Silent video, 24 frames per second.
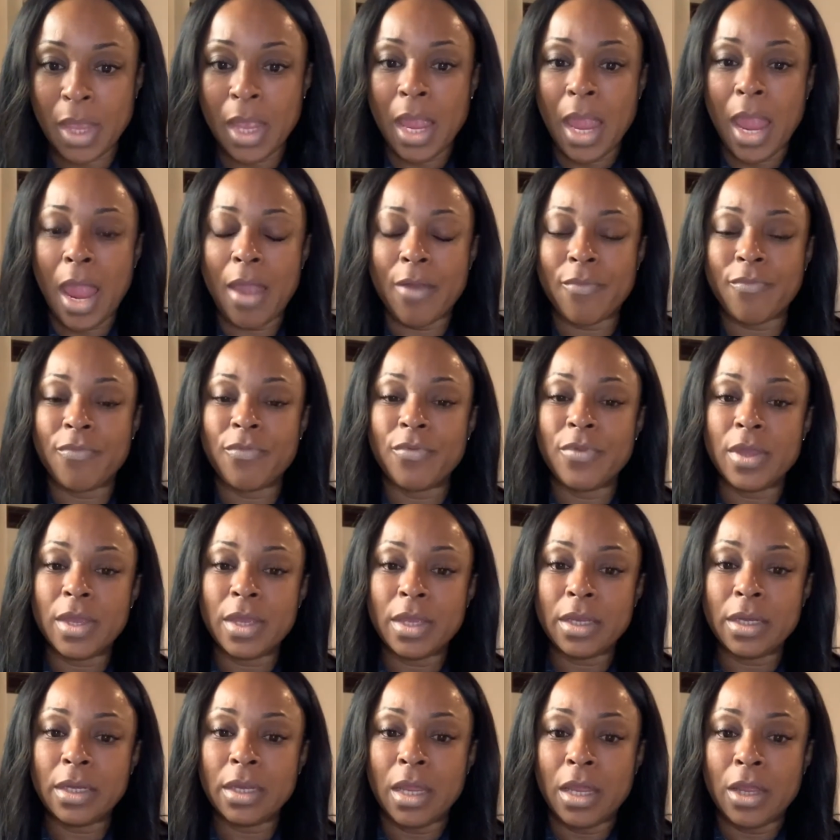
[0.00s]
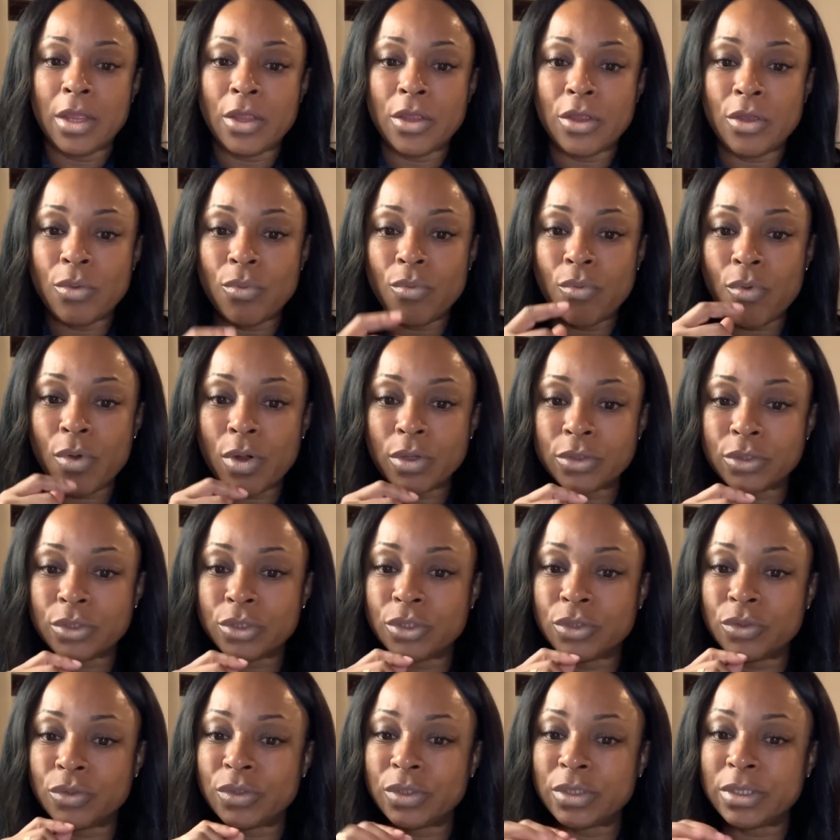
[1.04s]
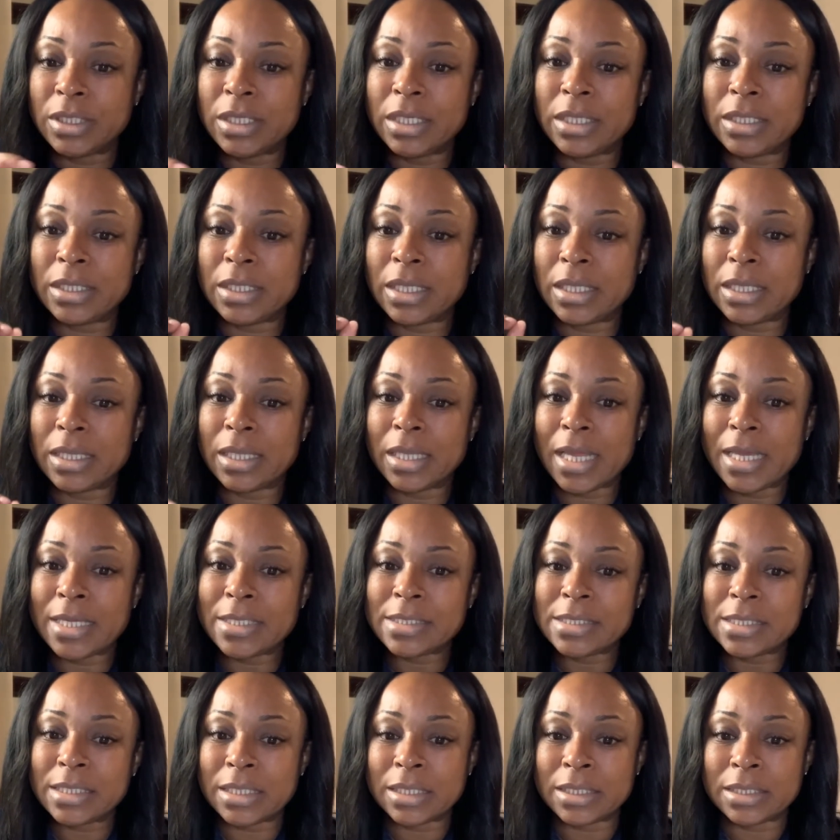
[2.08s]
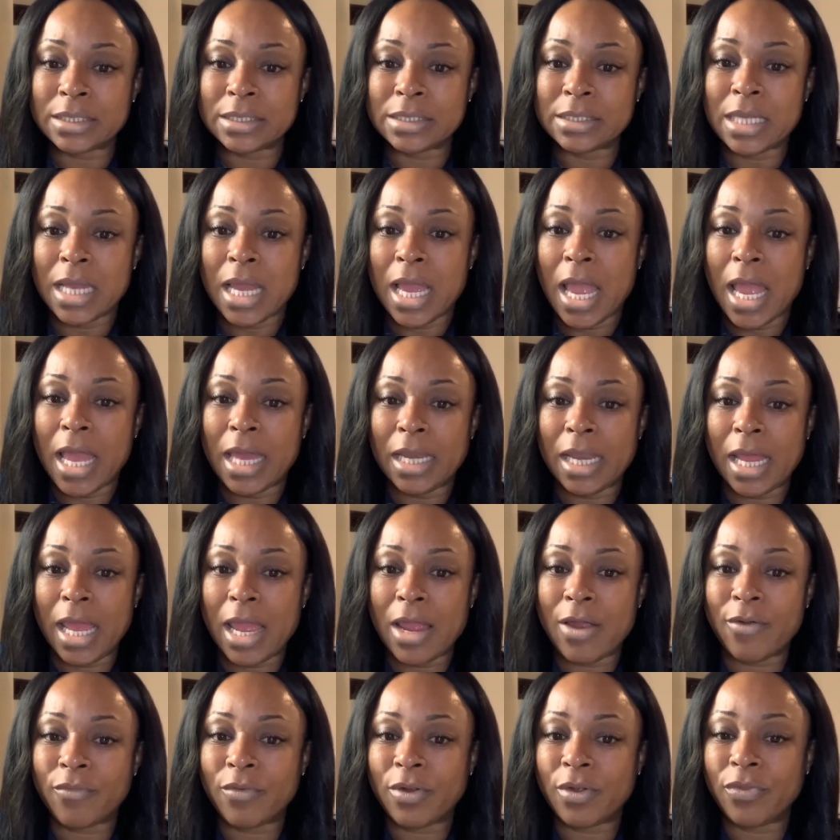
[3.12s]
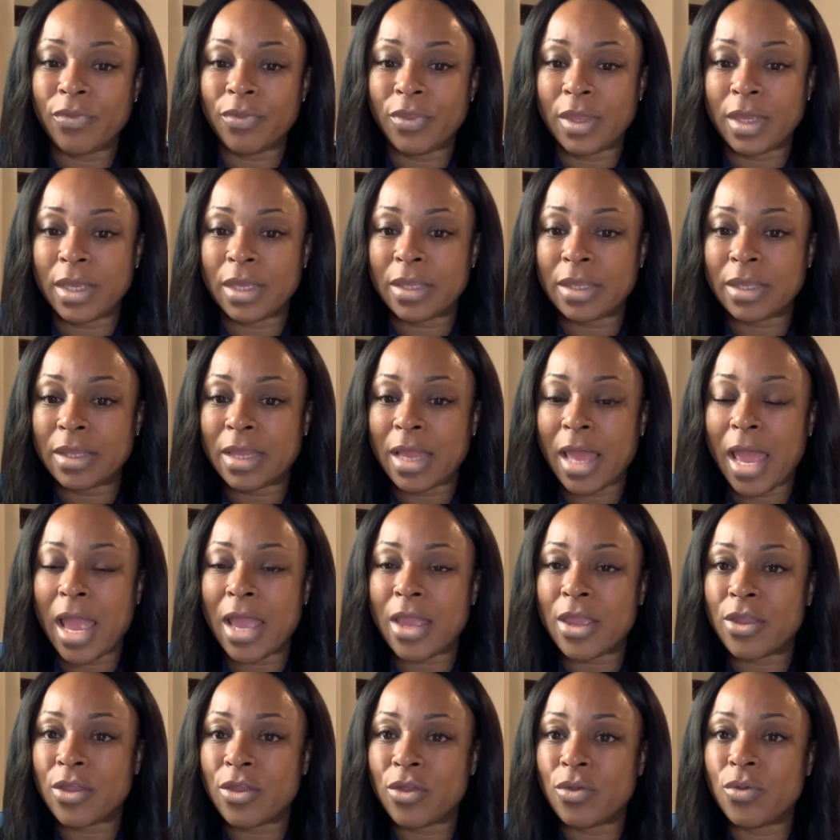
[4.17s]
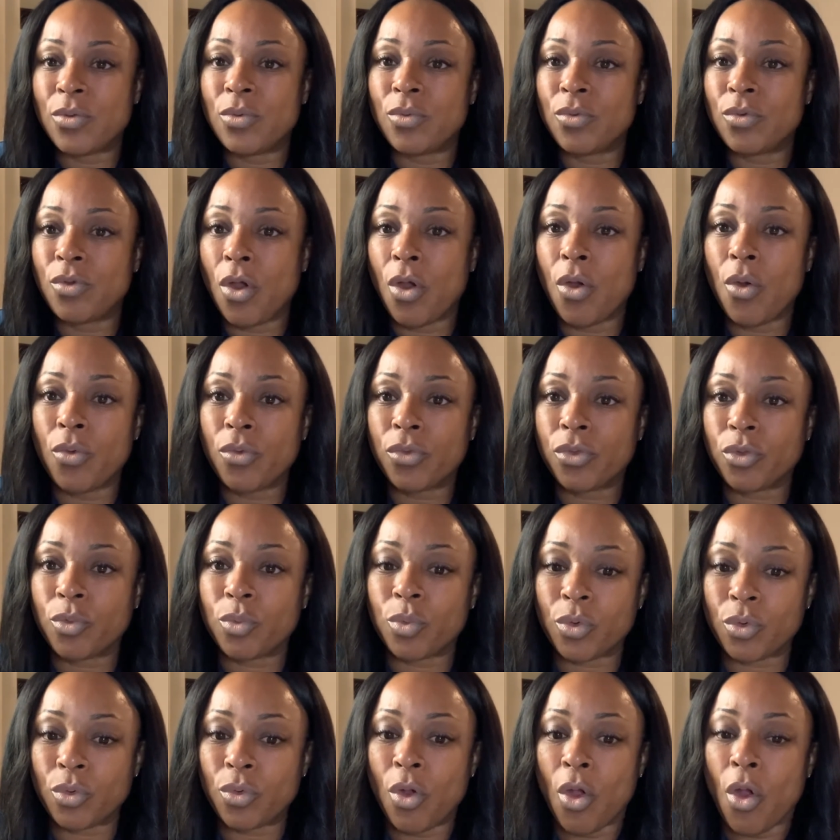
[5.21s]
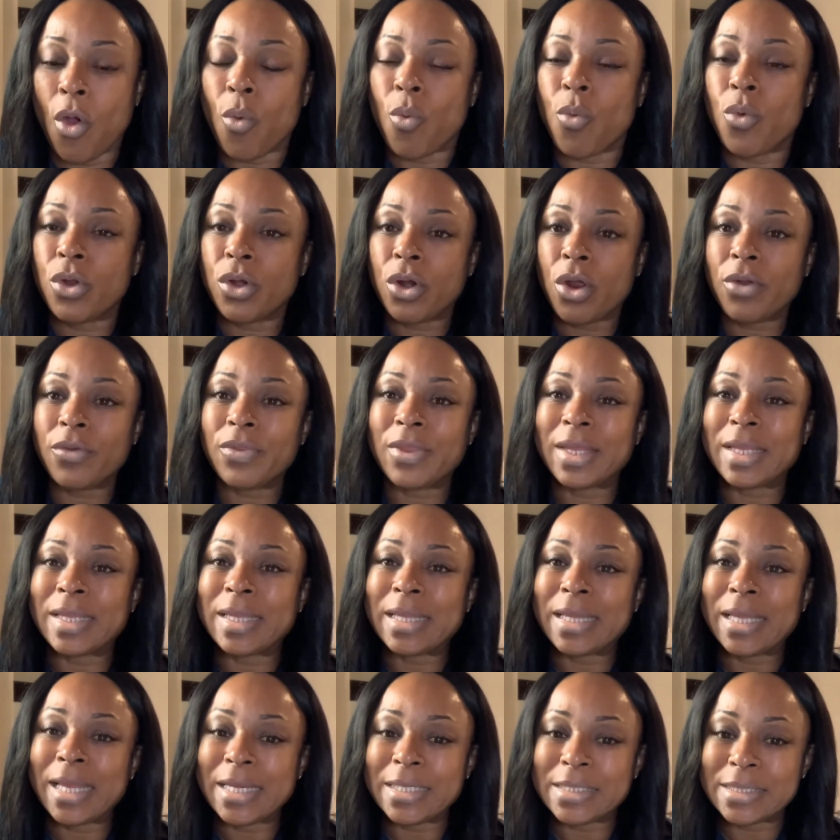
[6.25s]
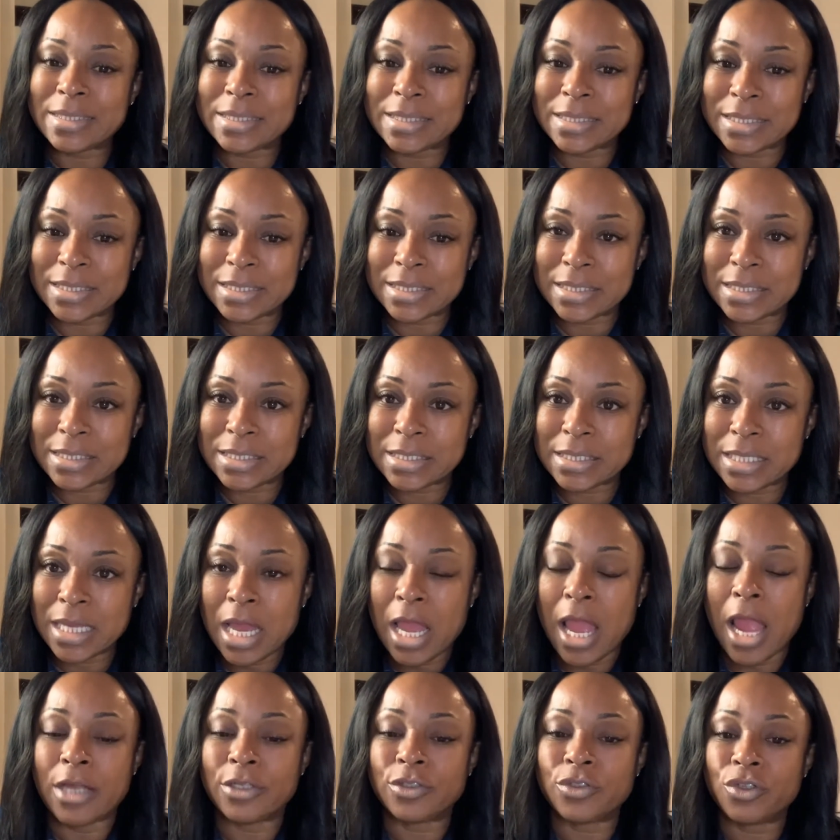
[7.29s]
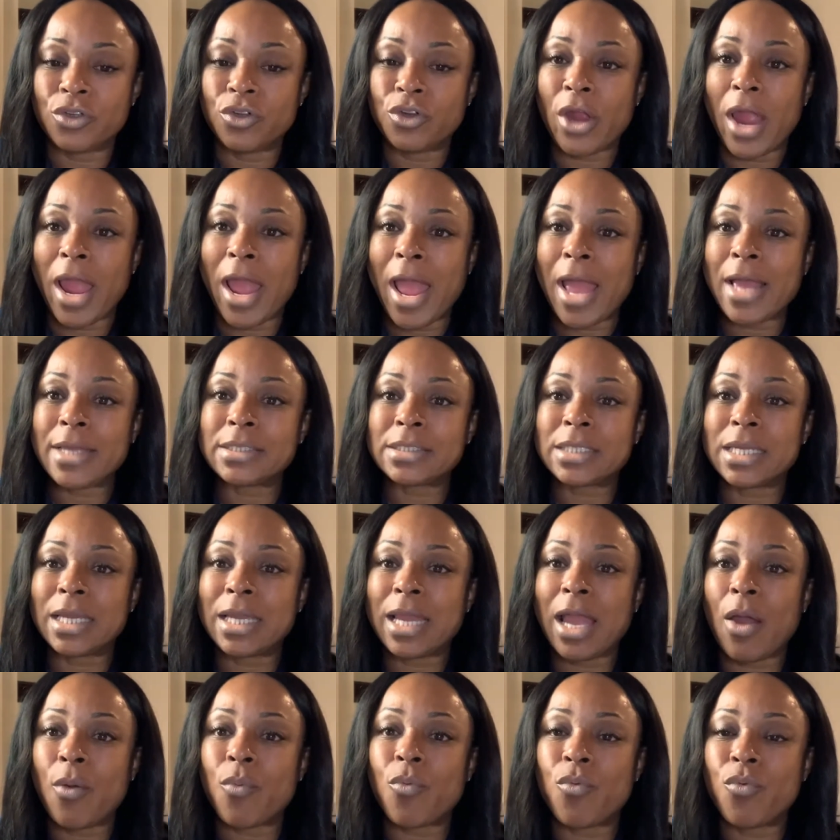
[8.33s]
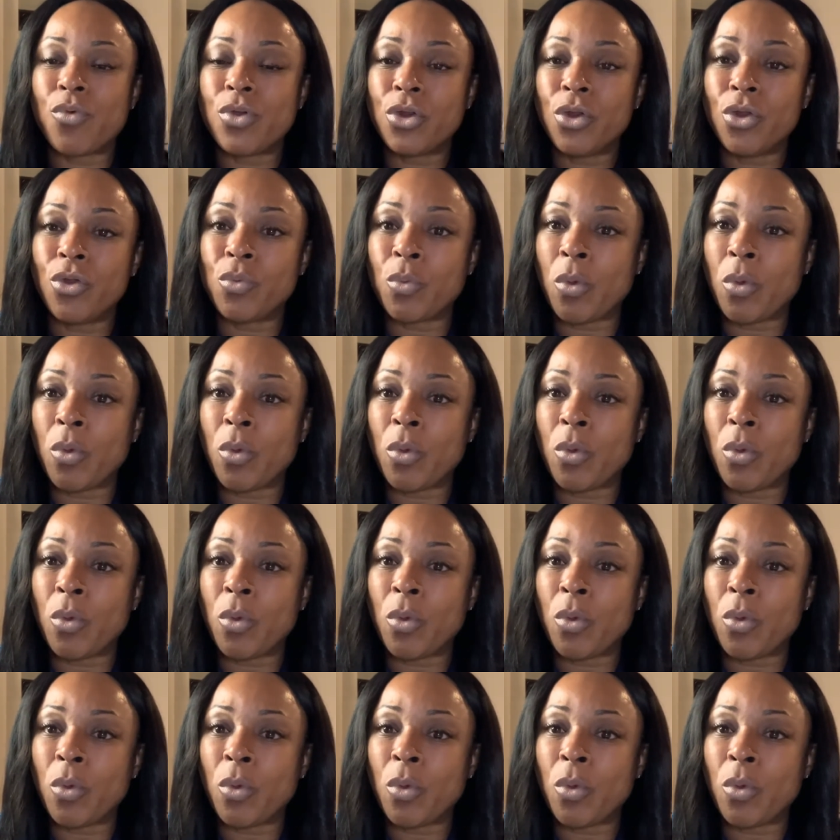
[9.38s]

And then you want to seek the lessons and everything that you go through. What are the lessons? And so you're asking God, what do